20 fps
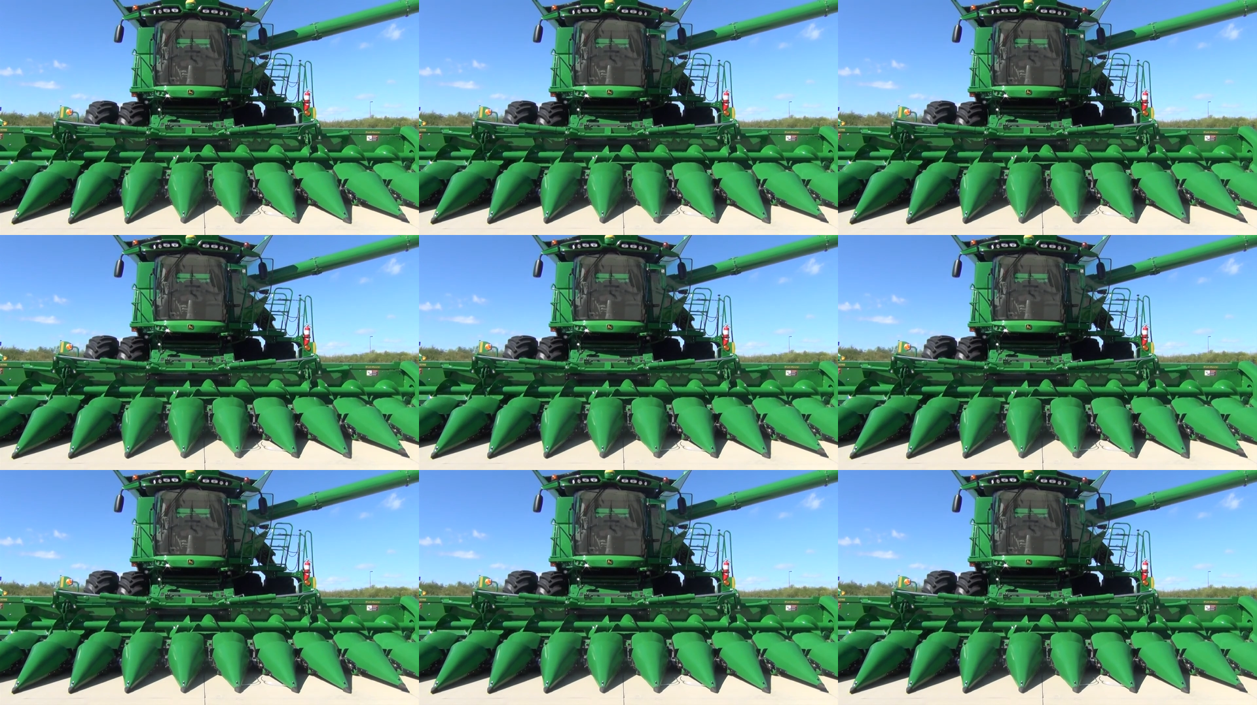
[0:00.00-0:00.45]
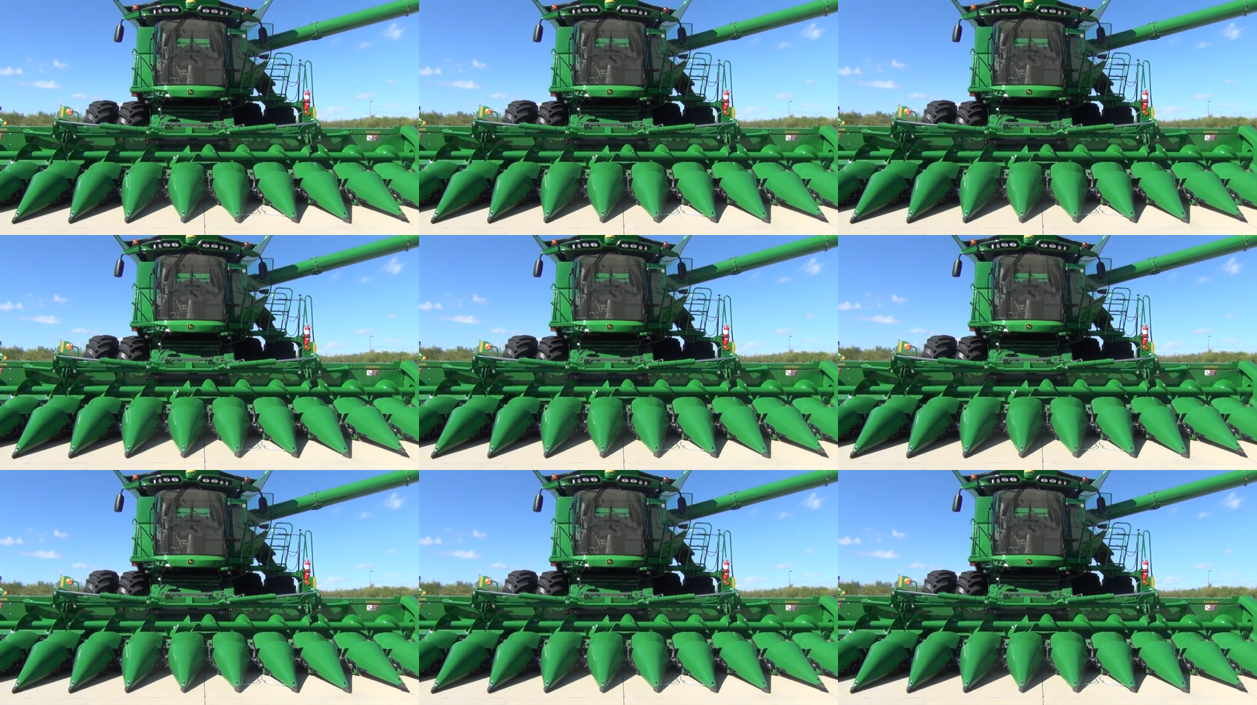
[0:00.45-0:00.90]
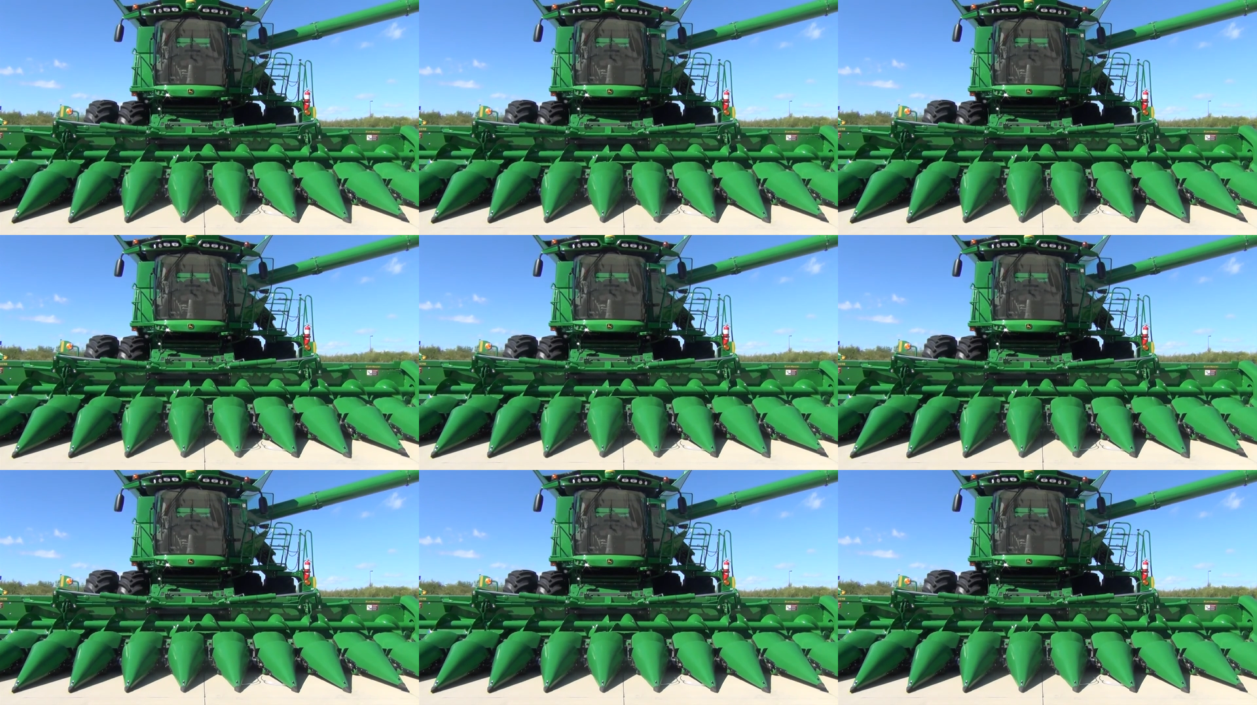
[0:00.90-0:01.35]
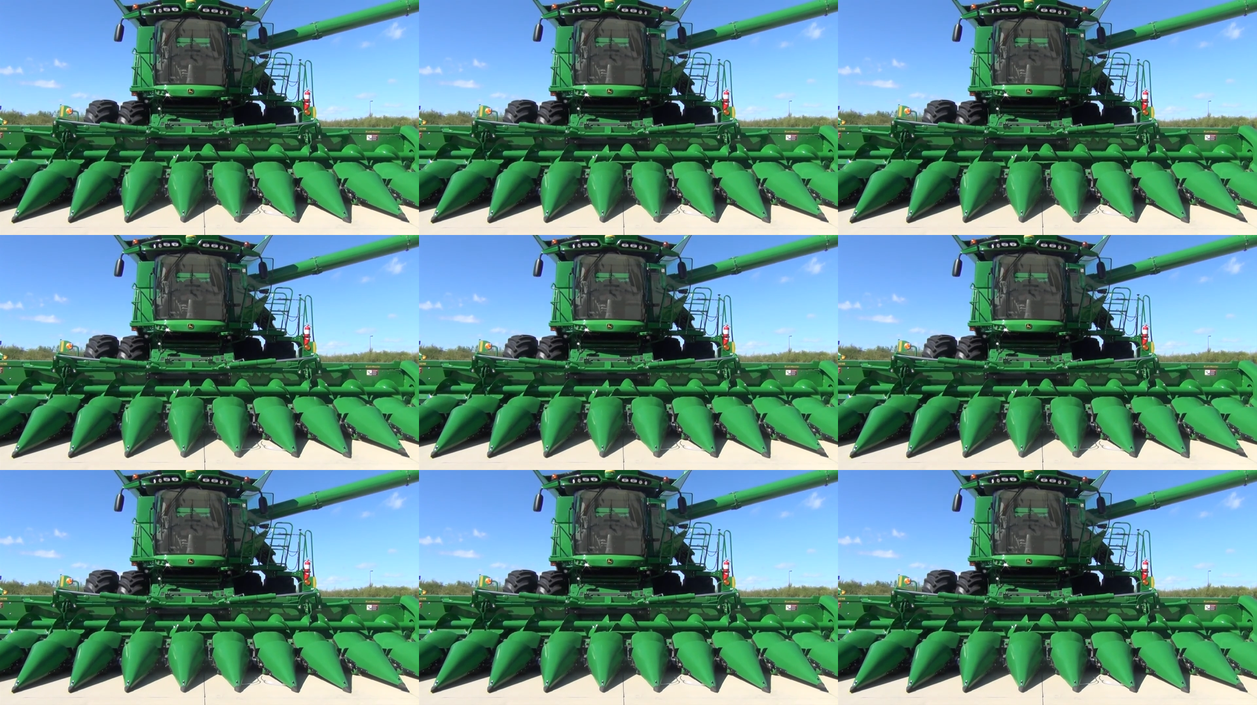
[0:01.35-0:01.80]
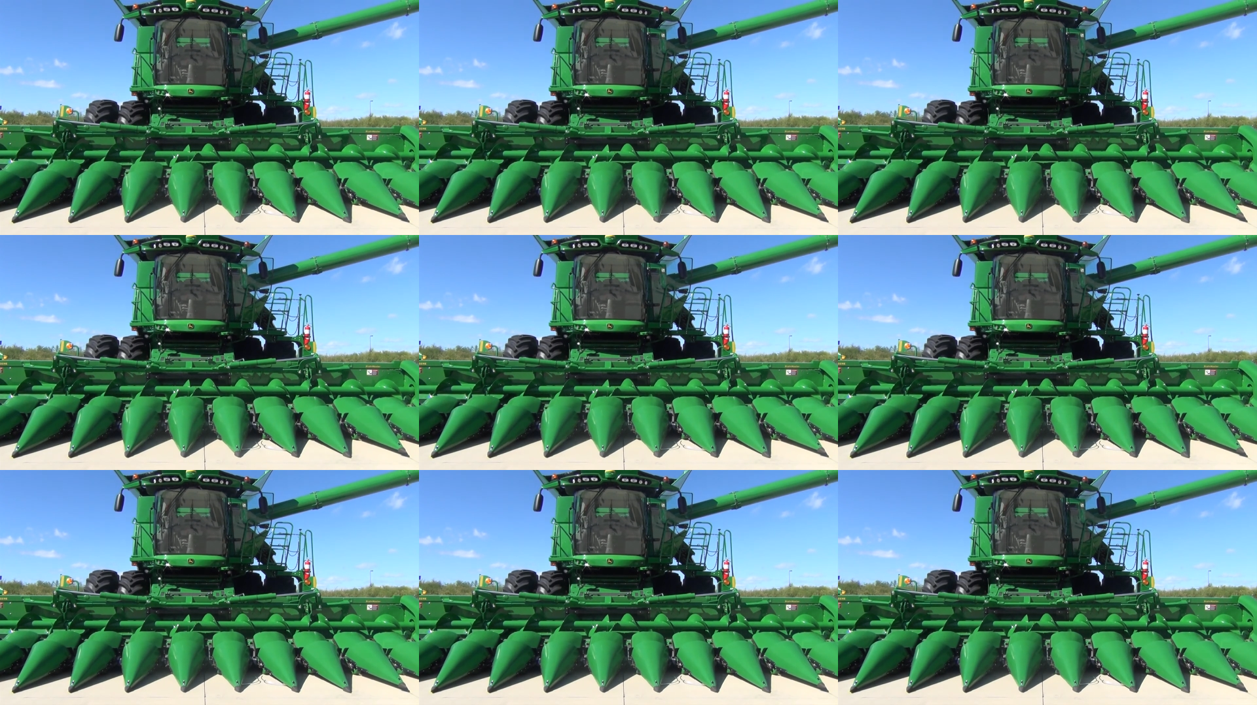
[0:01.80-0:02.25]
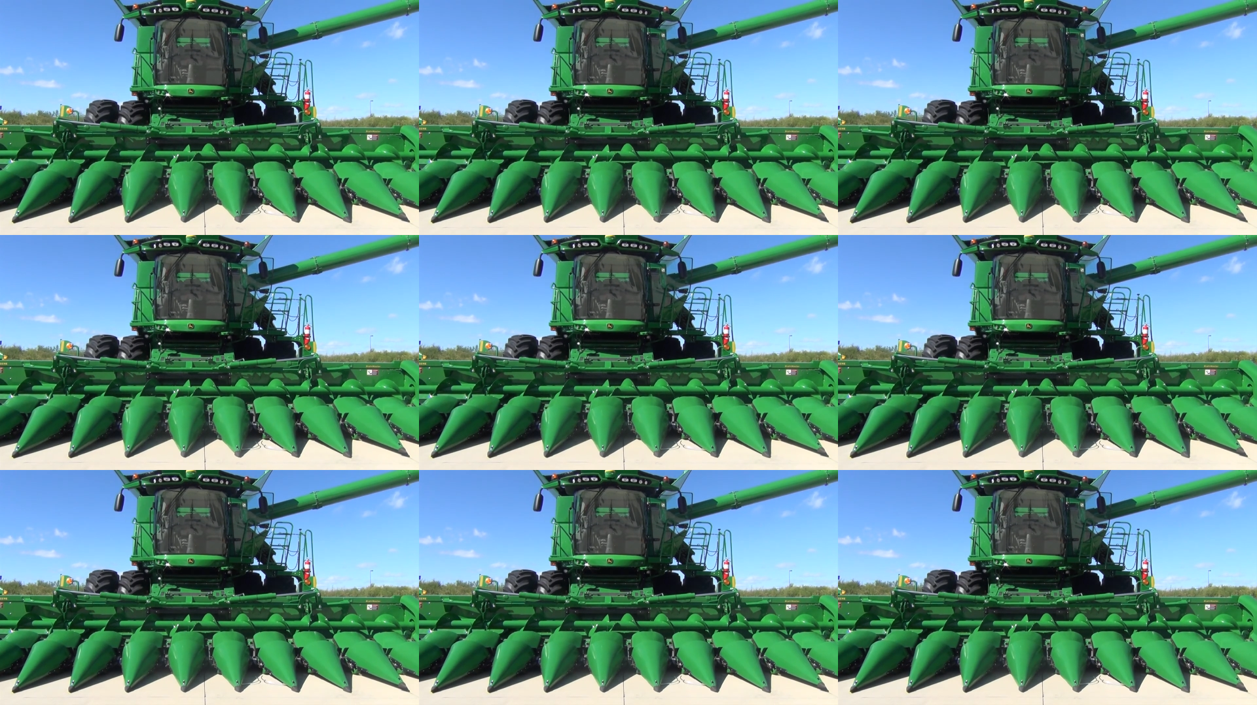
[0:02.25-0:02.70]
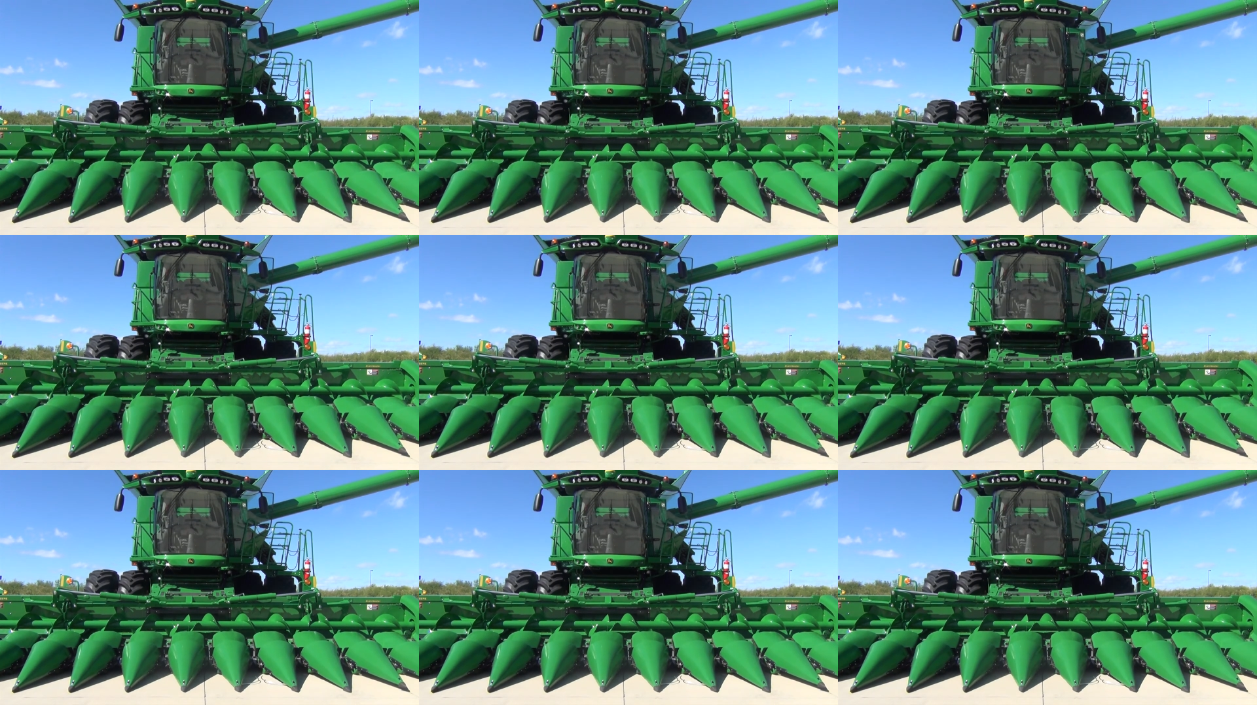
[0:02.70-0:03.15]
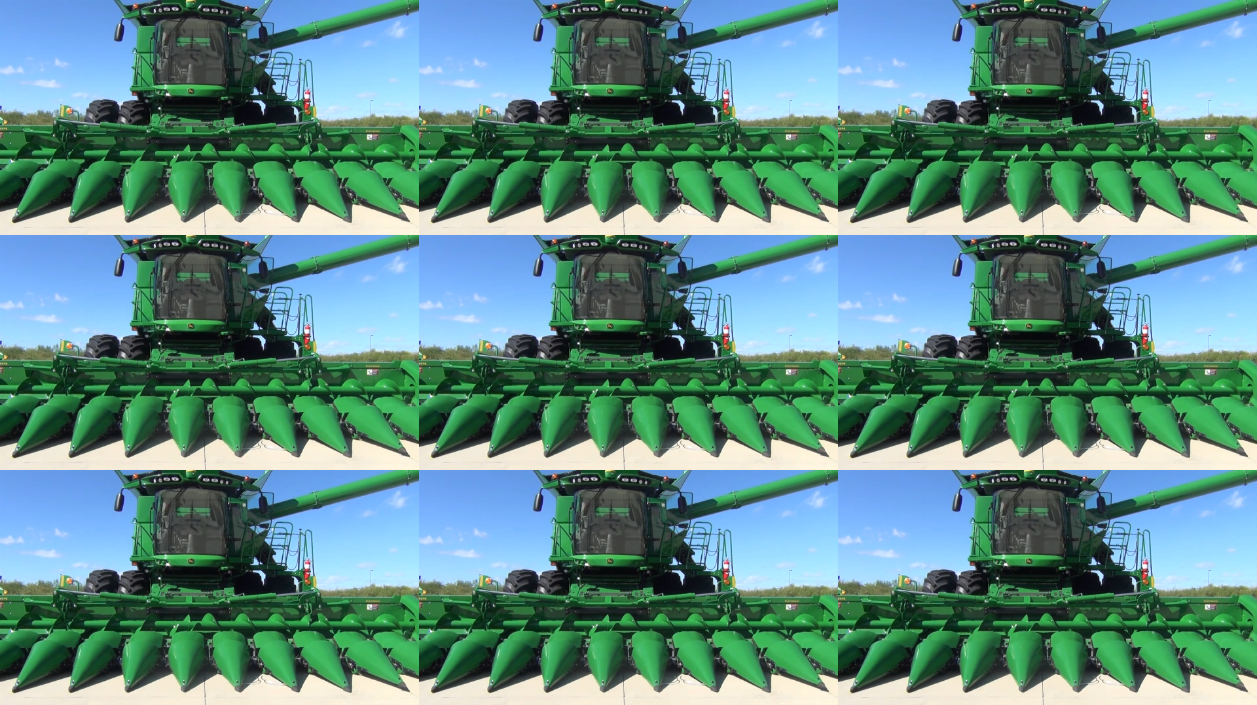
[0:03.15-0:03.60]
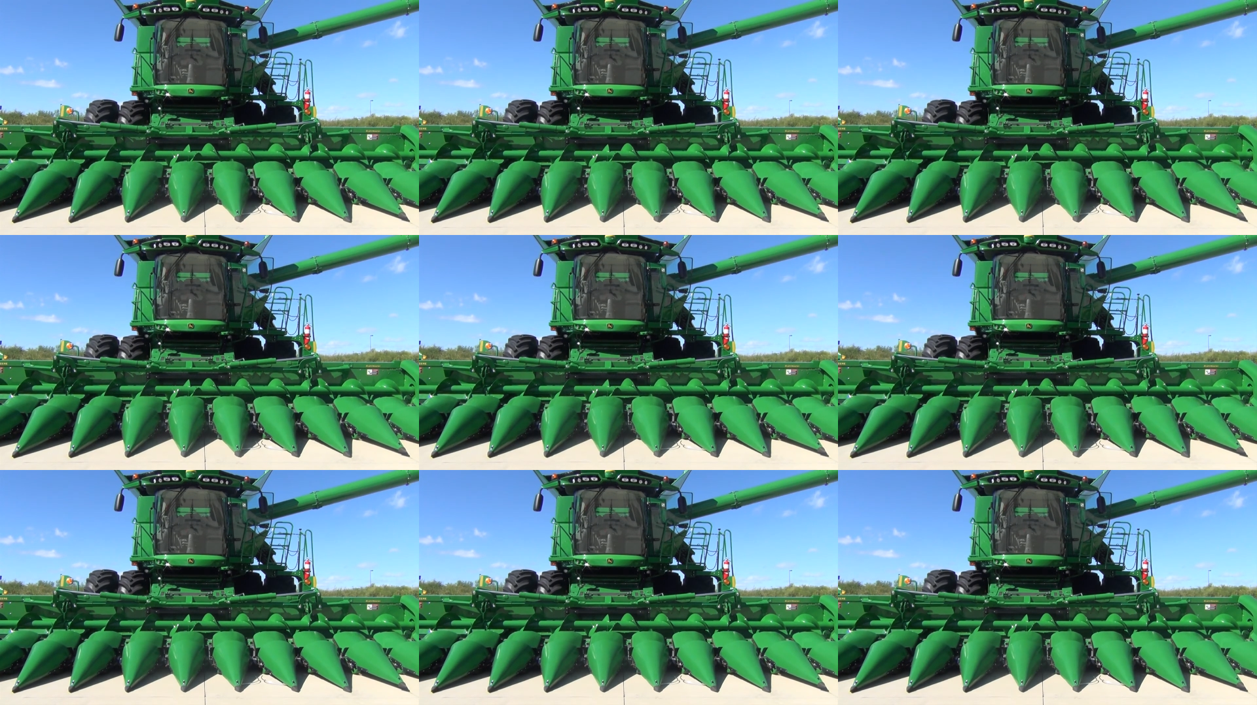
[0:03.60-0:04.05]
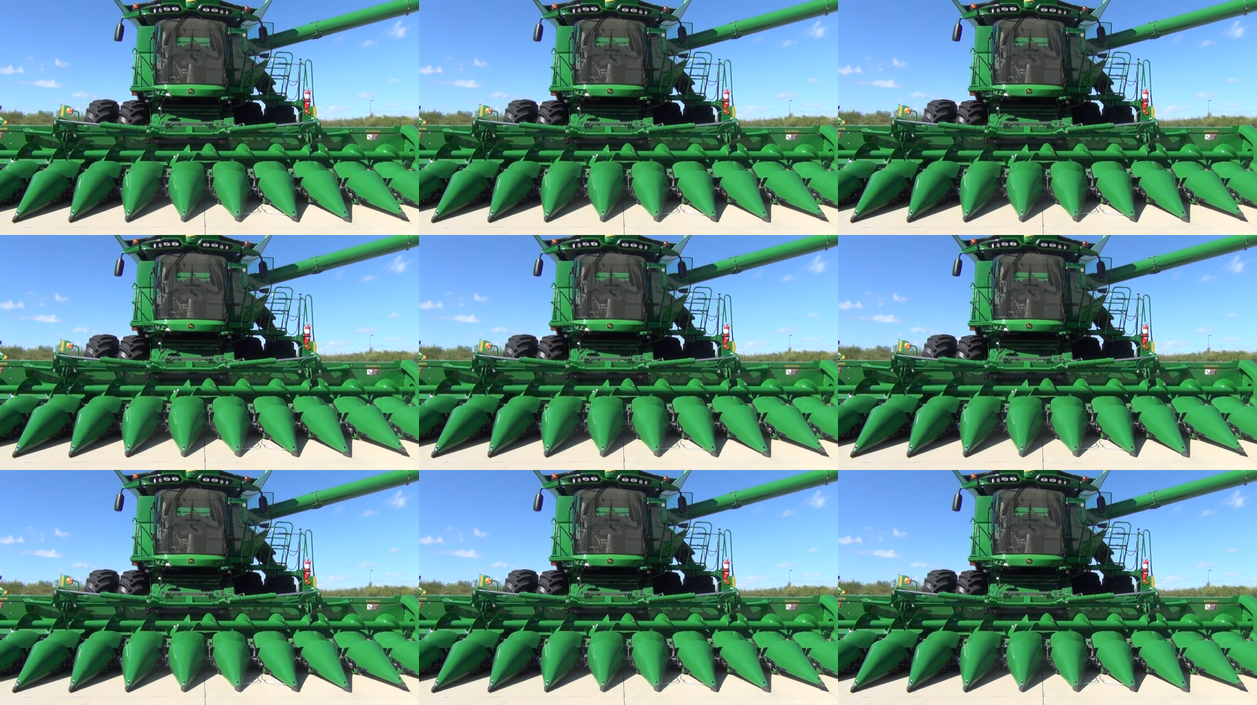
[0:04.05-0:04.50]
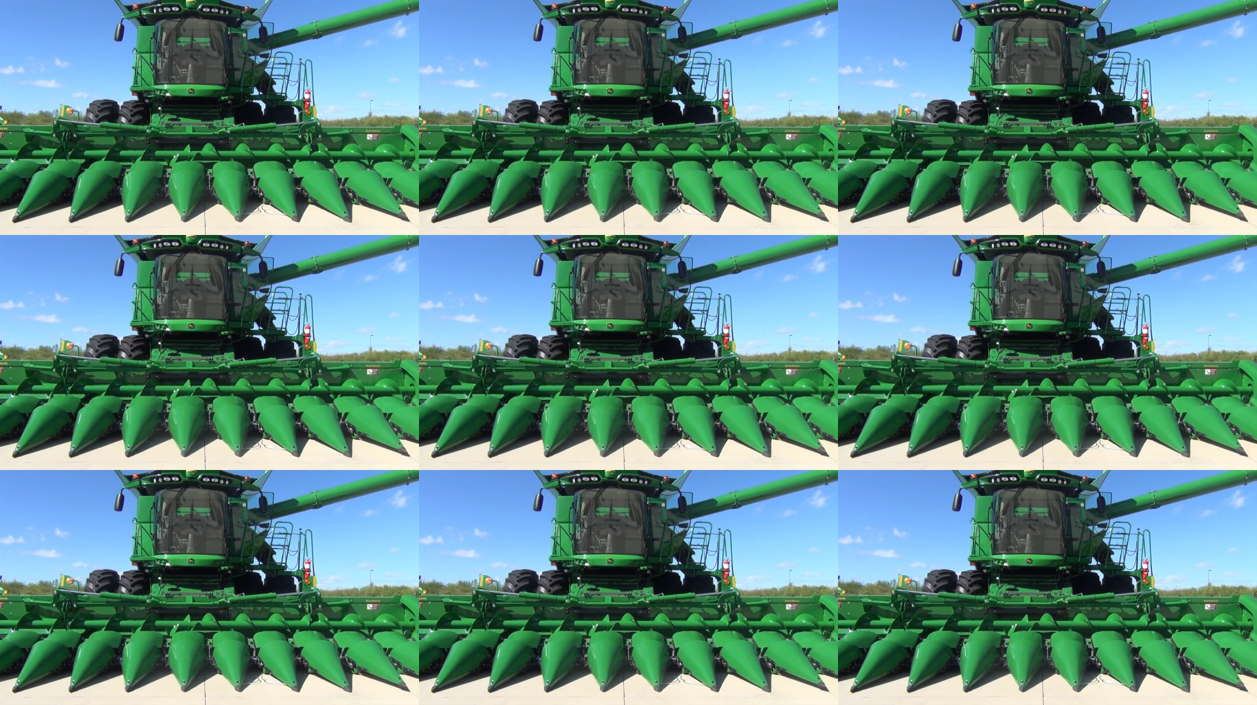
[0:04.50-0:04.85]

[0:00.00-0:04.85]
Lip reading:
[unreadable: no face in view]